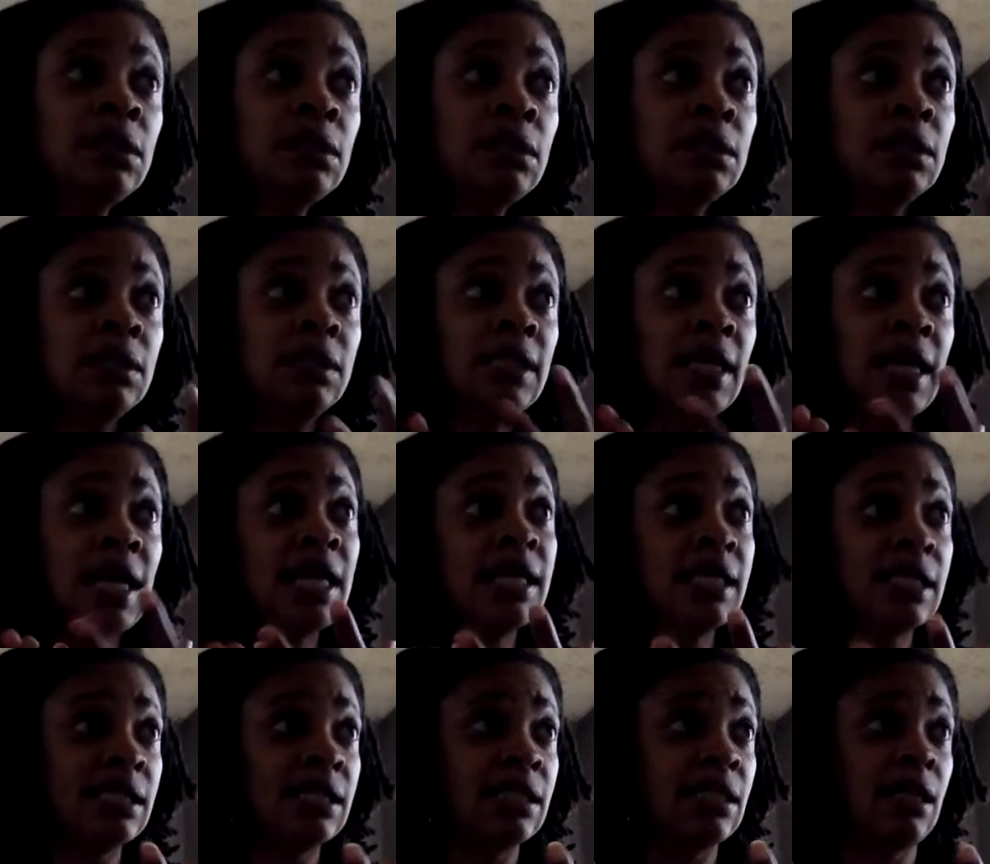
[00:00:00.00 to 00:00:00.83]

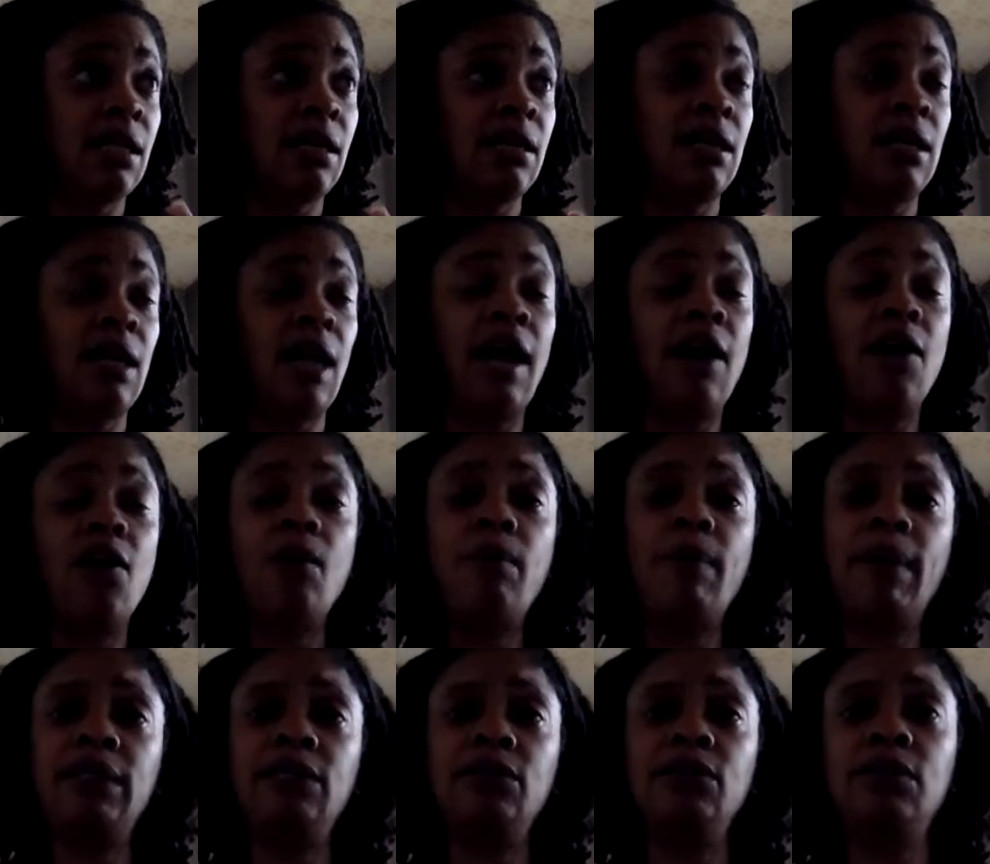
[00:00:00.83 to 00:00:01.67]
yes, I
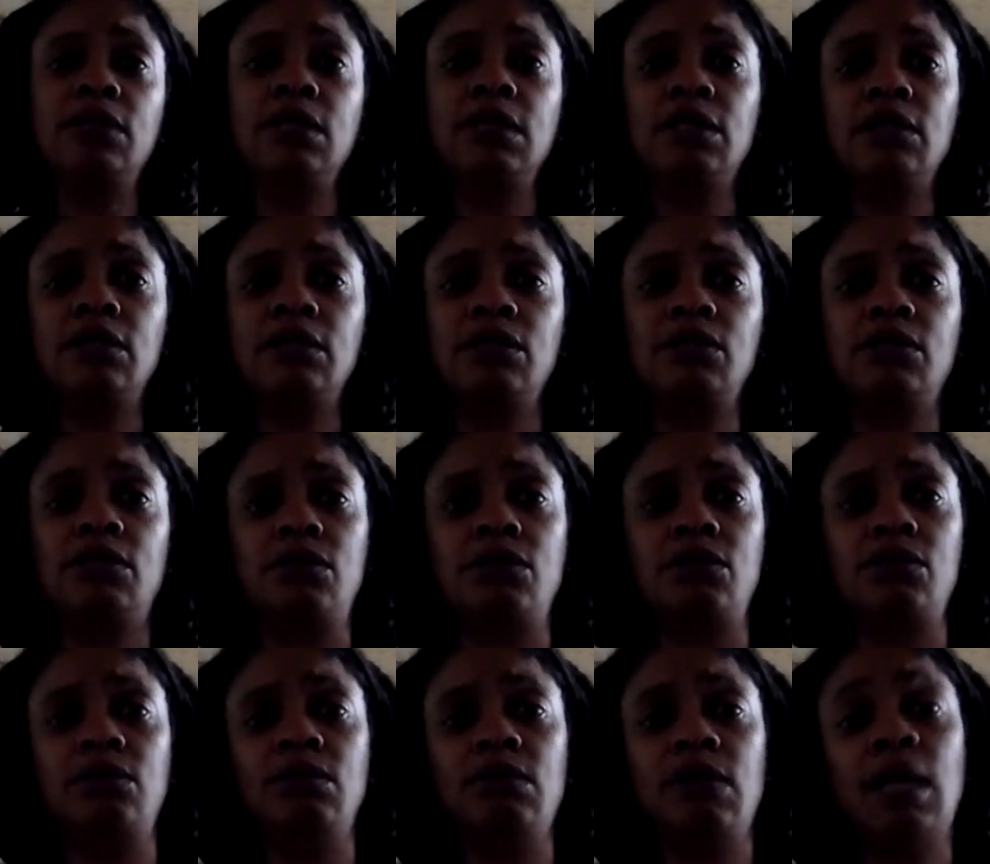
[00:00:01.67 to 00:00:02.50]
hope I do good on
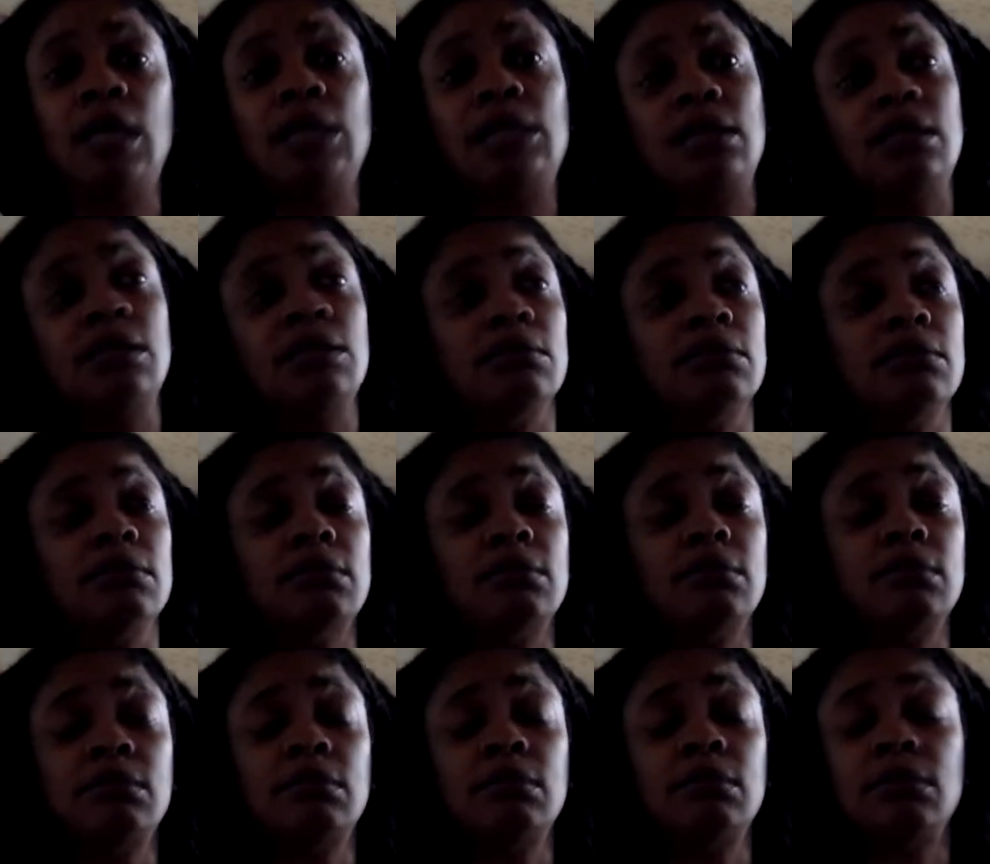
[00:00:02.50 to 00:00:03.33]
YouTube. I do.
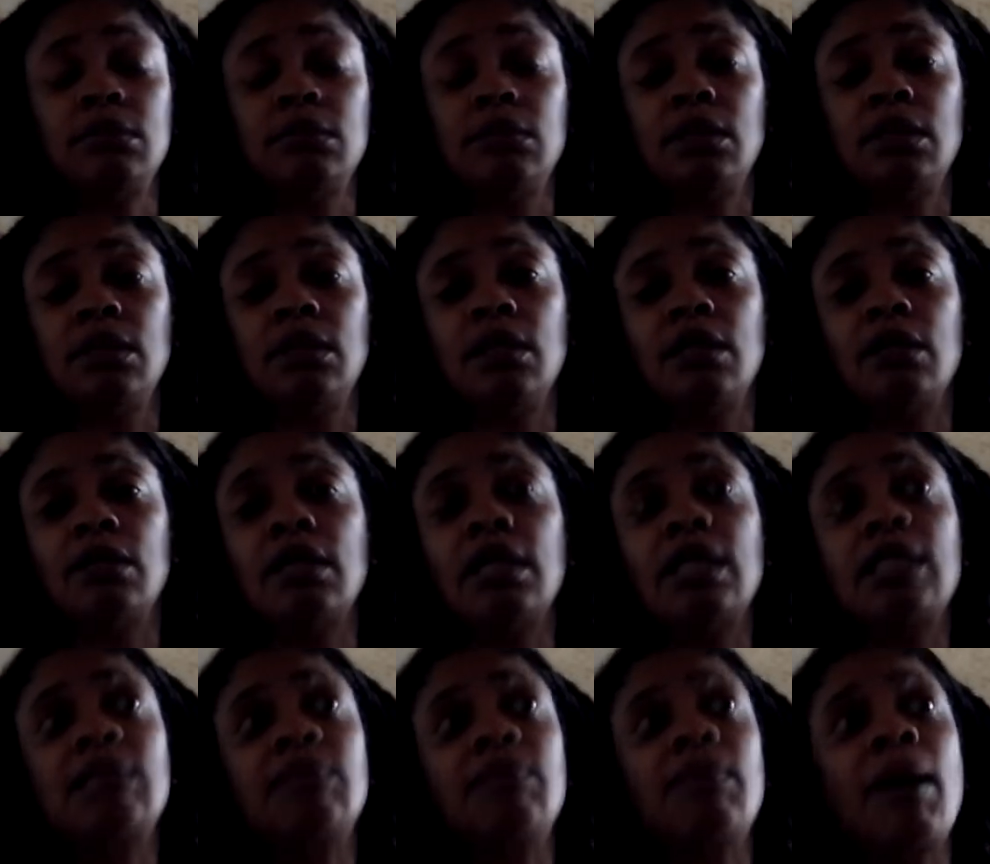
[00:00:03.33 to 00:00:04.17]

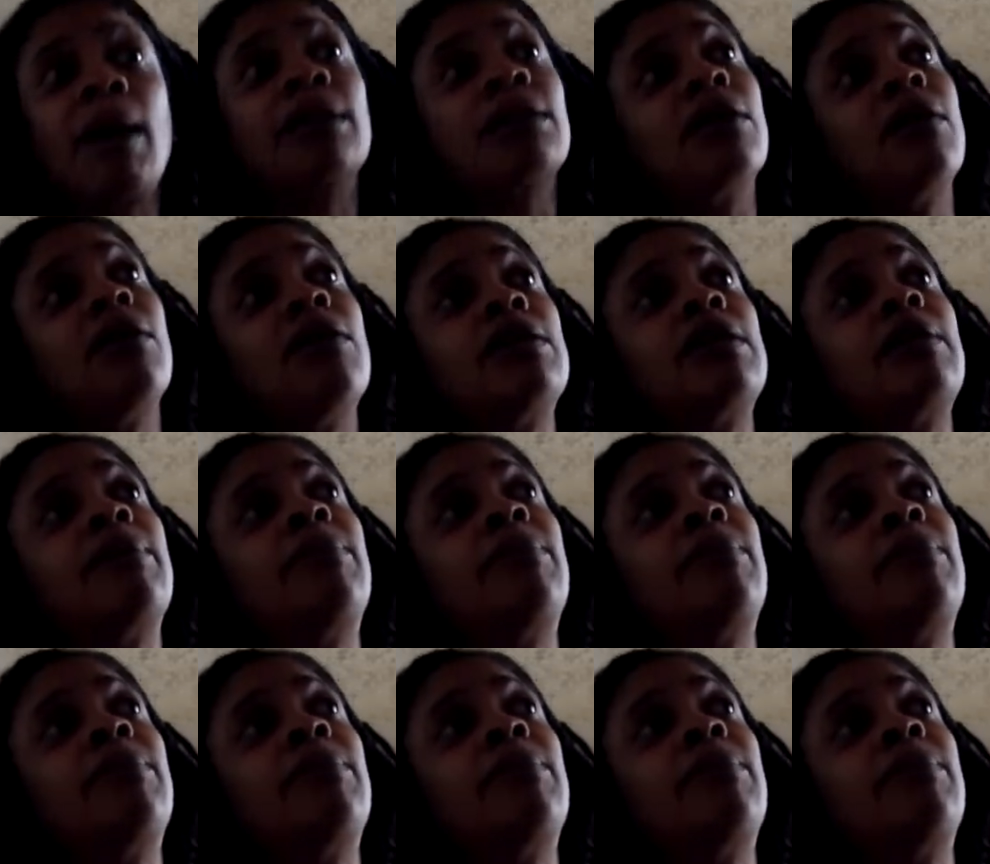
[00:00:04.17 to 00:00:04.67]
That's about the only